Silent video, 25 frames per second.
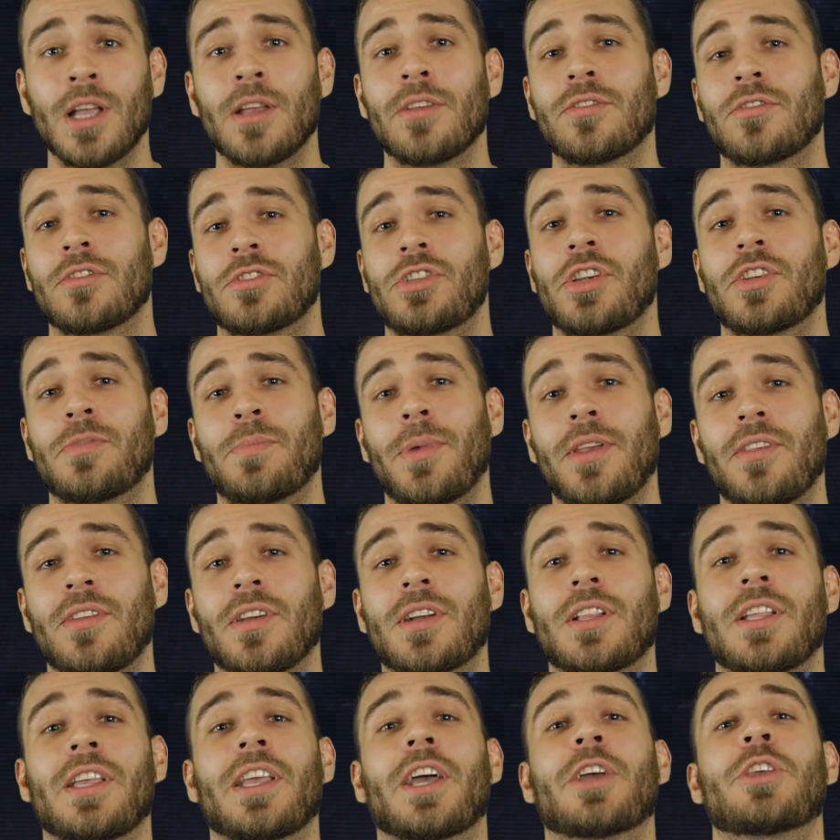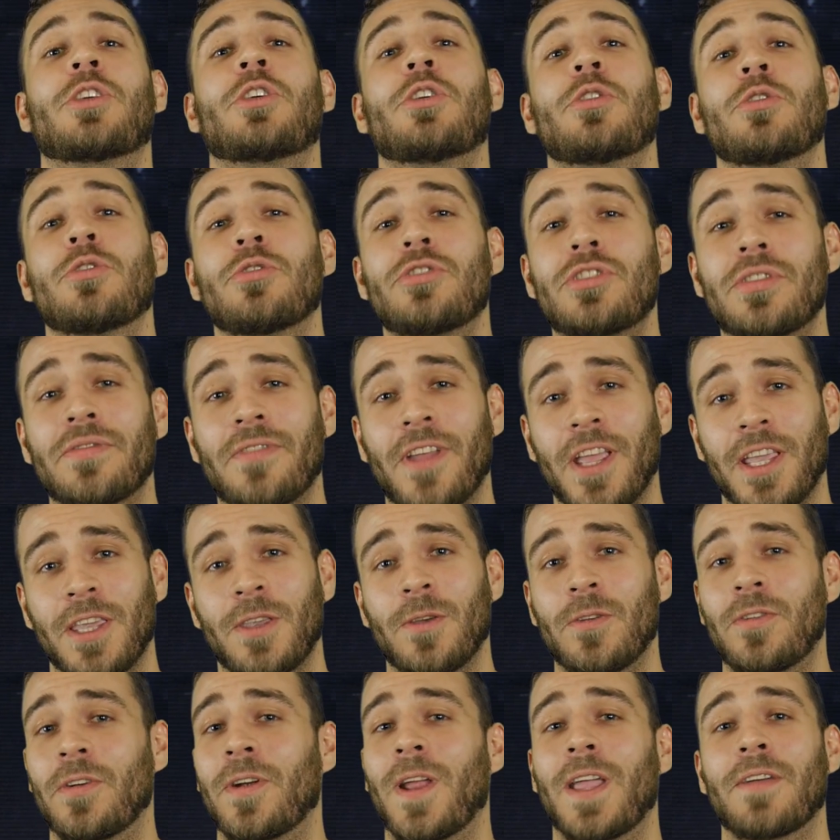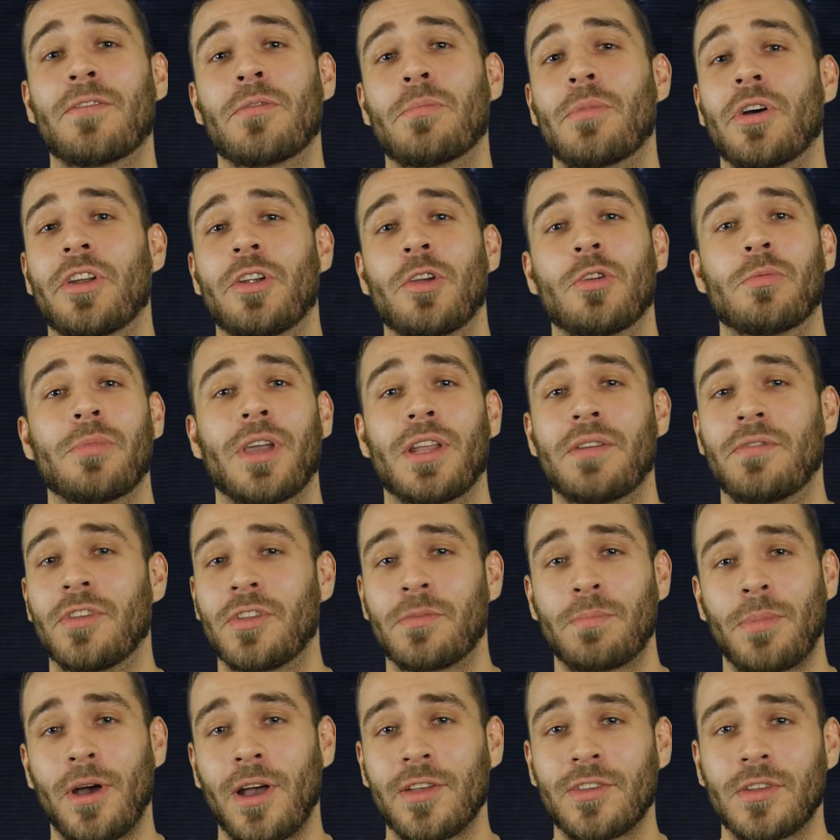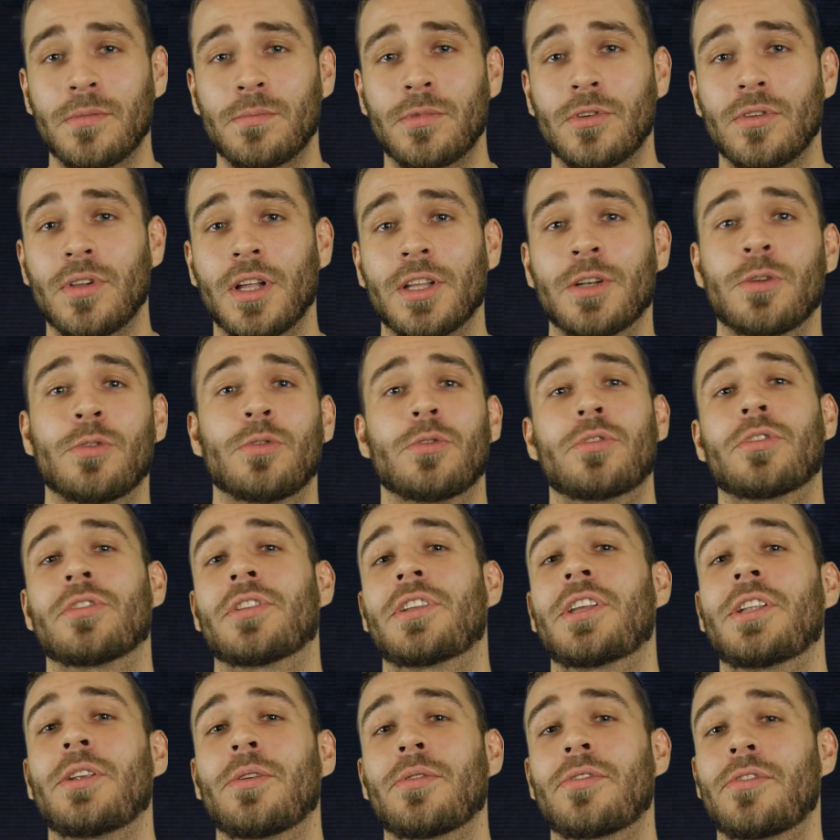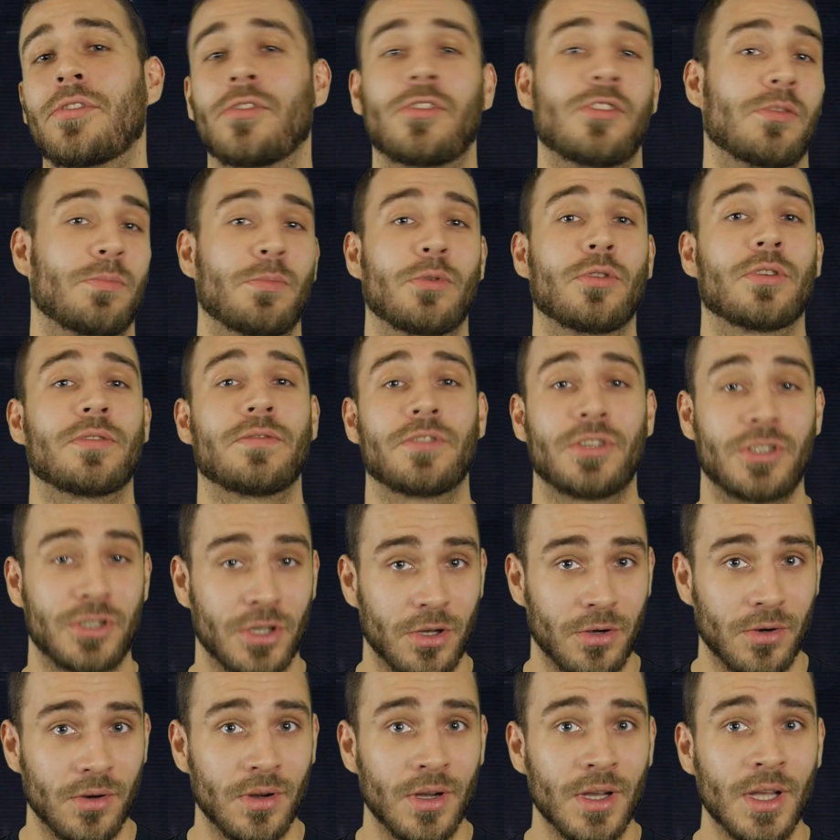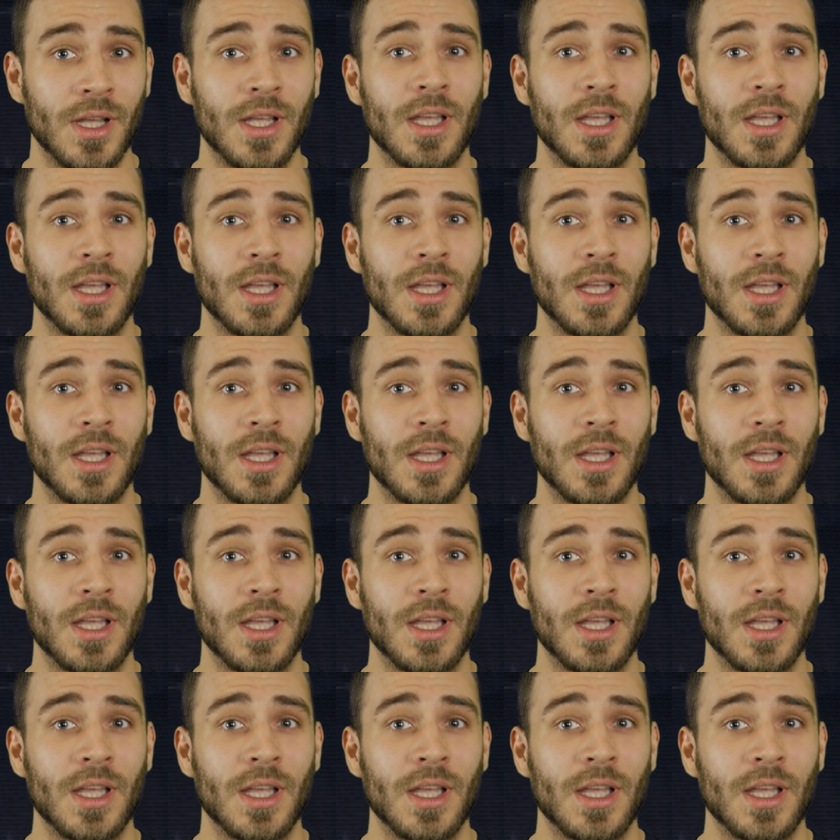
So just basically a huge thank you to everybody who made this possible and who continues to support the show.